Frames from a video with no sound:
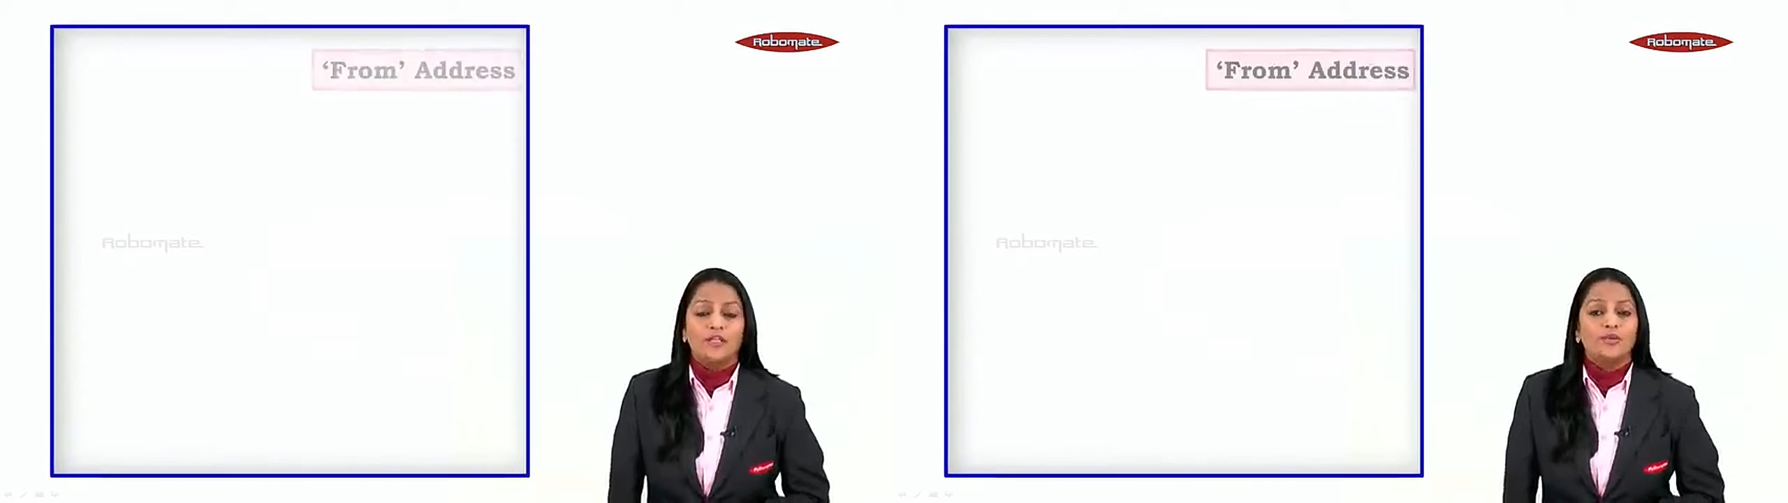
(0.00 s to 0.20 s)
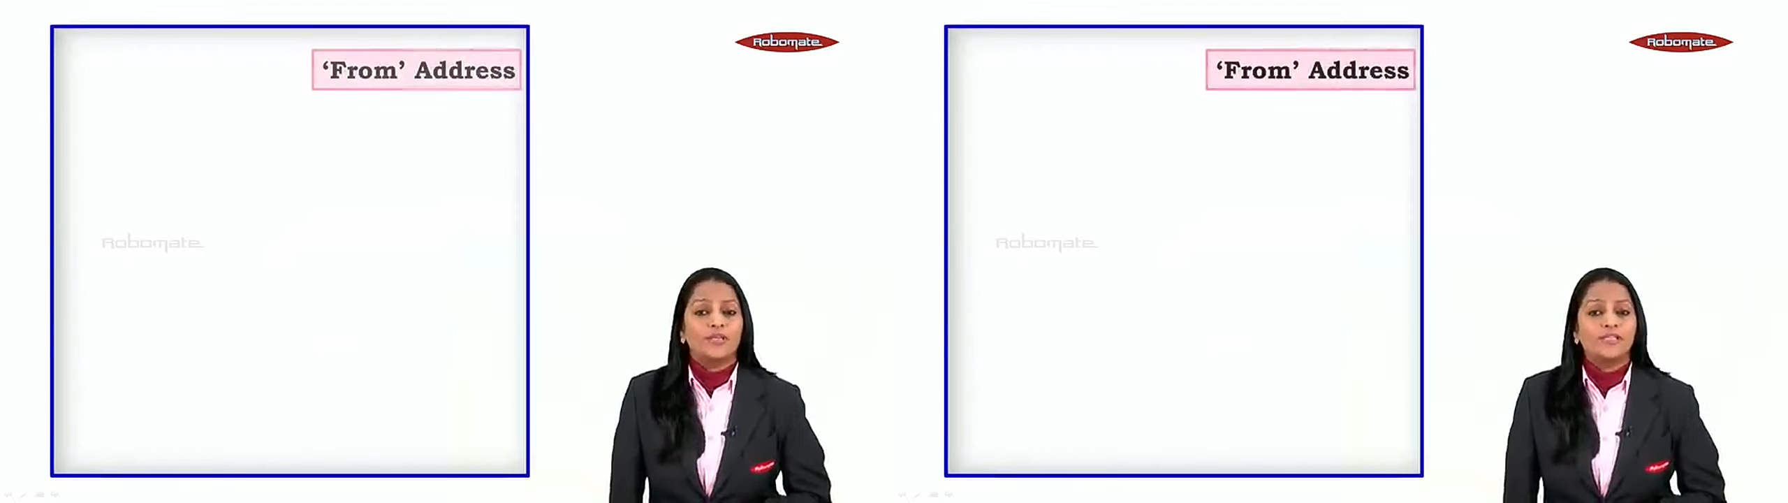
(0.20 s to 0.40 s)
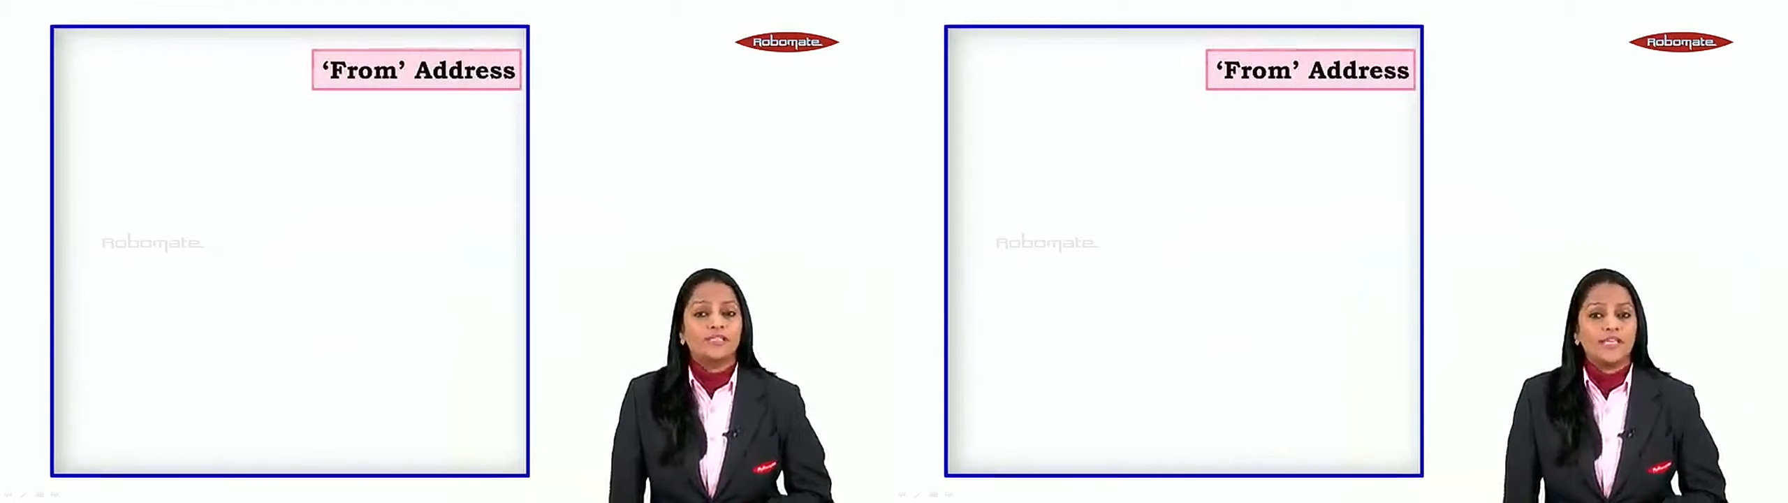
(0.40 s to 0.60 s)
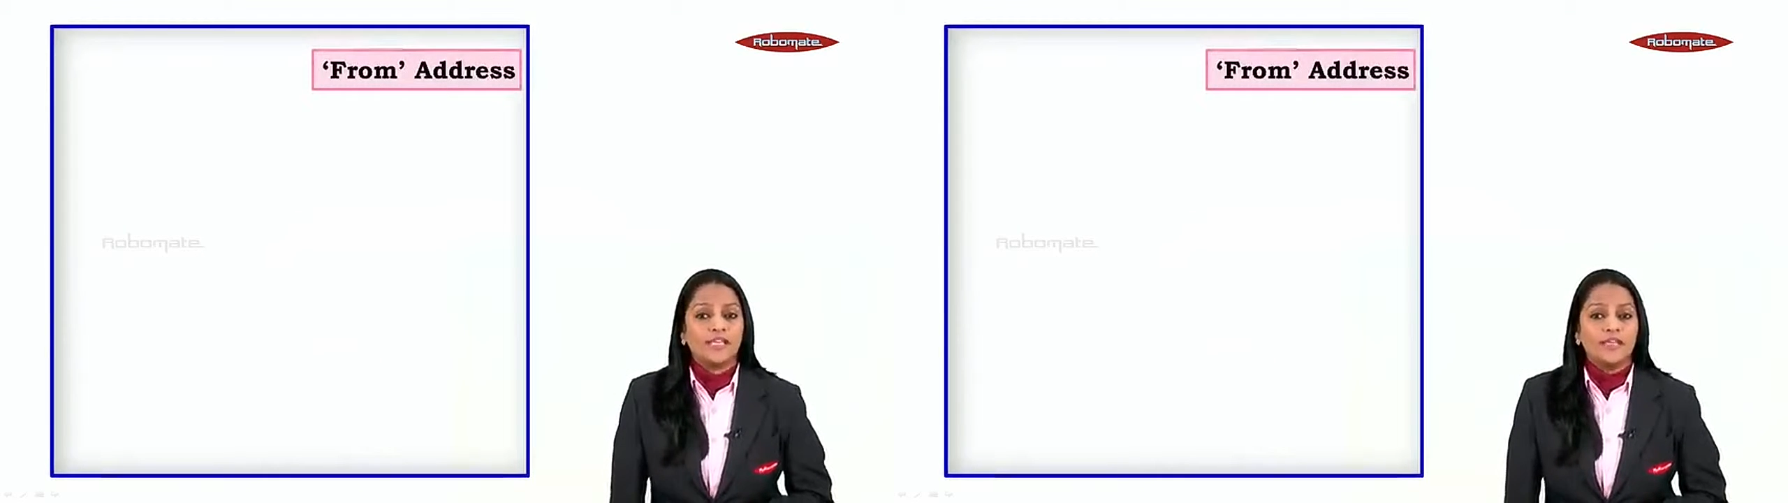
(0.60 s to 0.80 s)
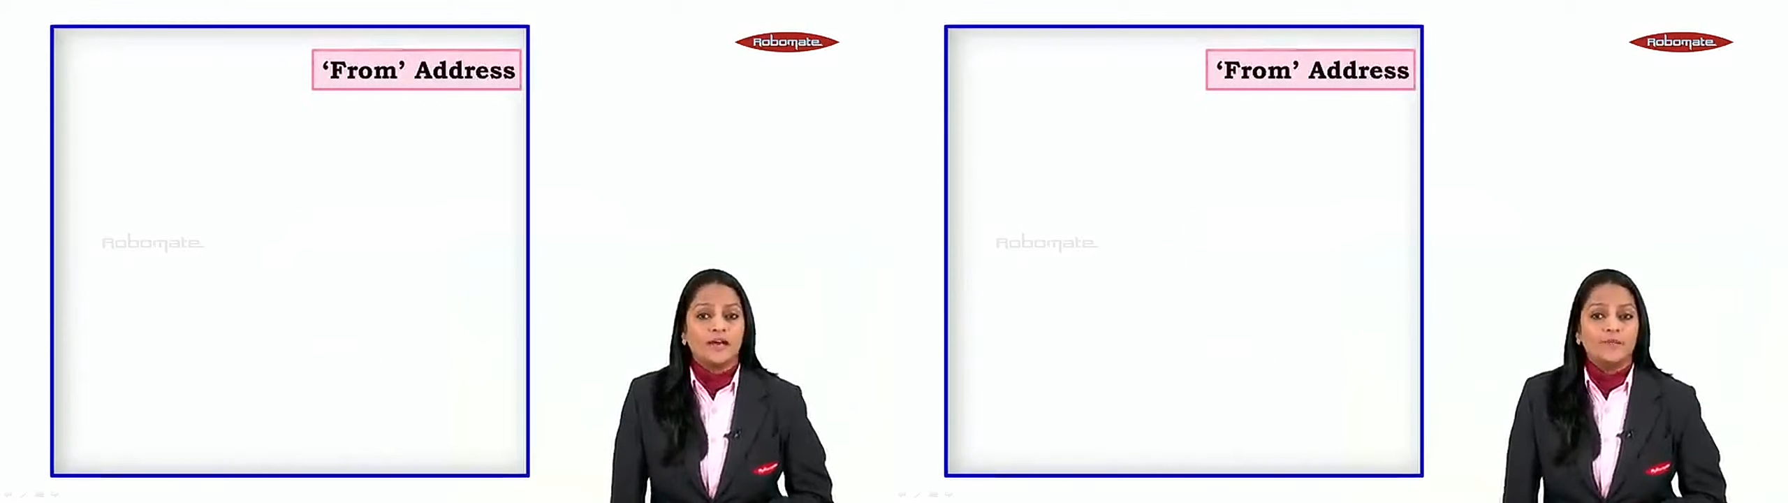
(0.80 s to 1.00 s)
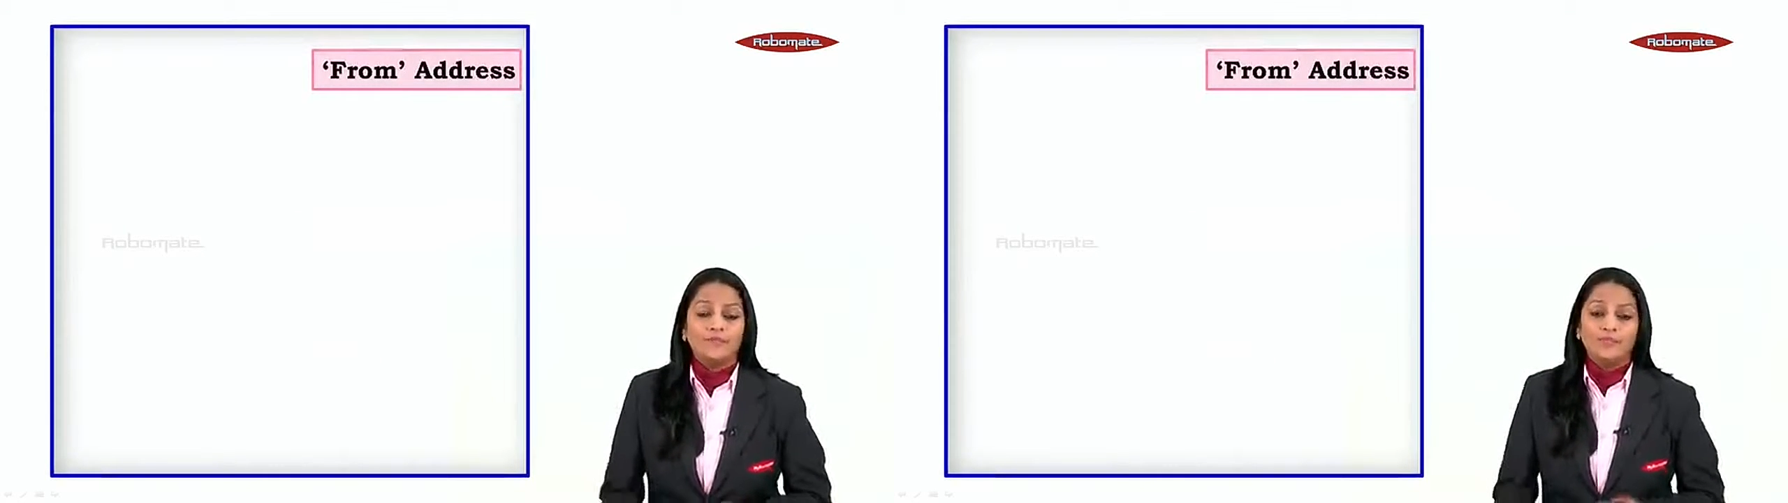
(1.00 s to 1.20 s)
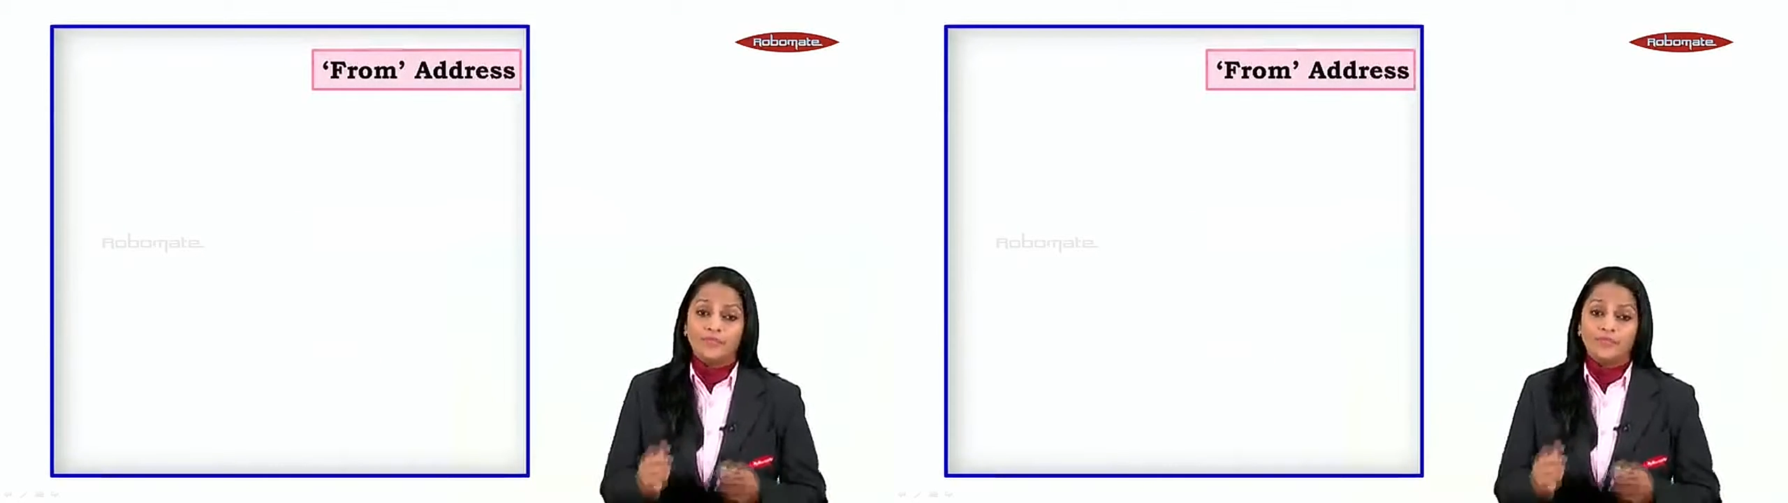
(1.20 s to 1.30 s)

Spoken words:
You can see here,